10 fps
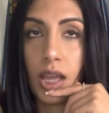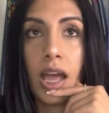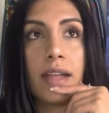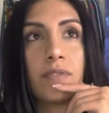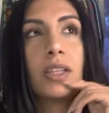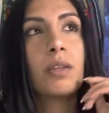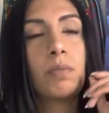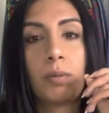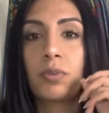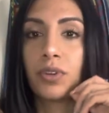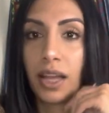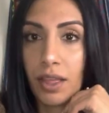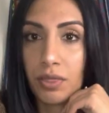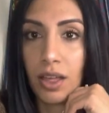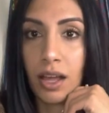And I feel like people
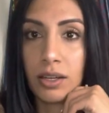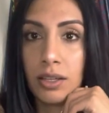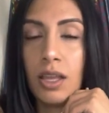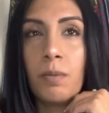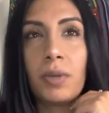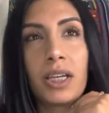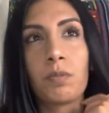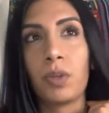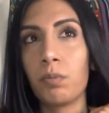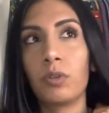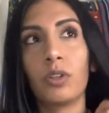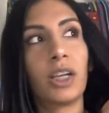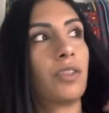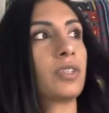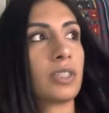forget that because people look
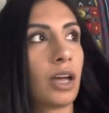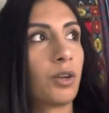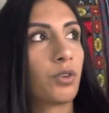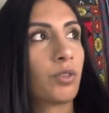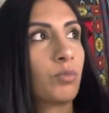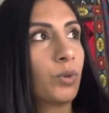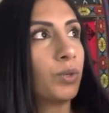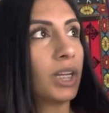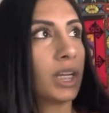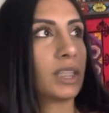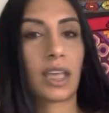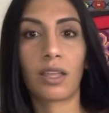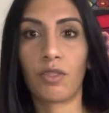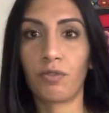at the sun or the moon and it's like the